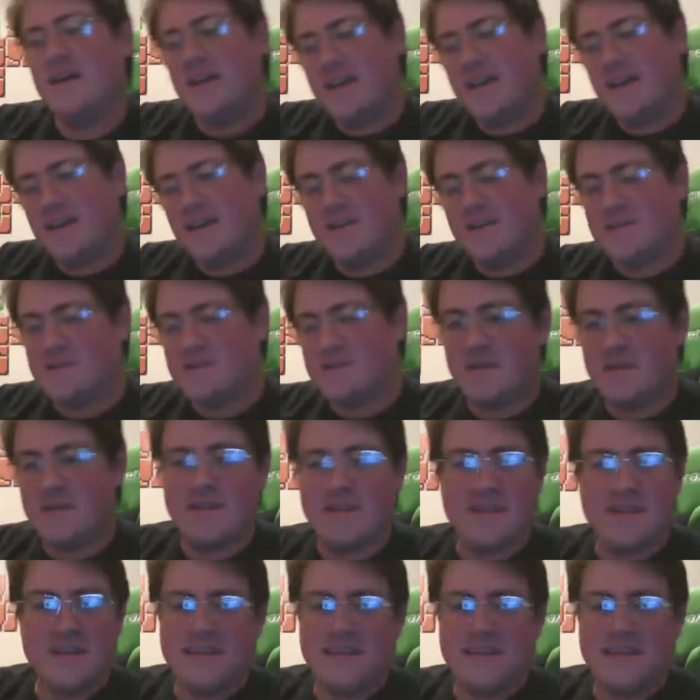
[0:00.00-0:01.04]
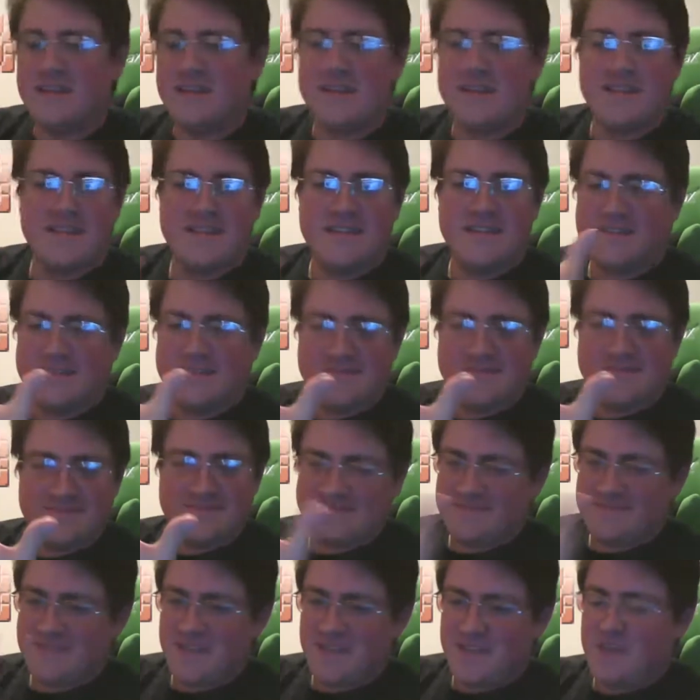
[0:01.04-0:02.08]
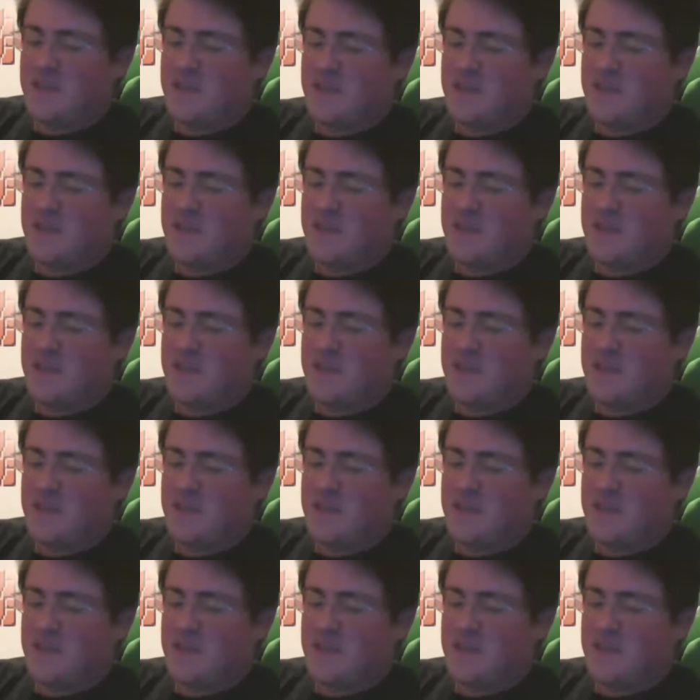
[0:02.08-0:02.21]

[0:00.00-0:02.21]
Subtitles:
here's, I mean, you